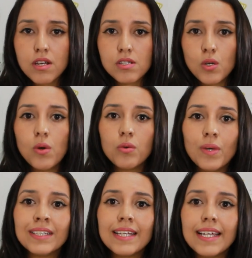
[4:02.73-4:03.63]
So
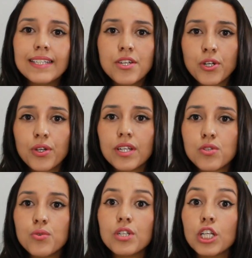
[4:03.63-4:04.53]
on one day that you're gonna
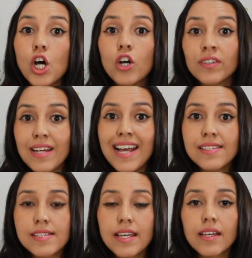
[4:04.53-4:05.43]
do the longer
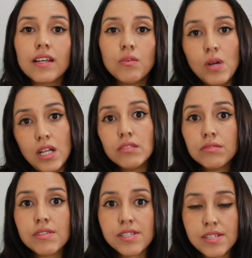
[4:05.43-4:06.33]
essay,
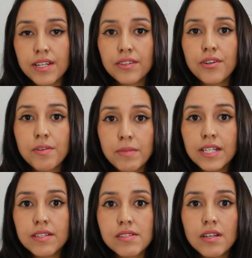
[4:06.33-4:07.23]
well, study thirty
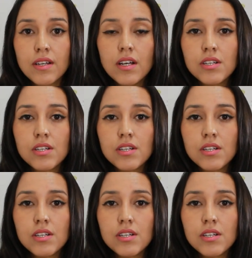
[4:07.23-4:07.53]
minutes.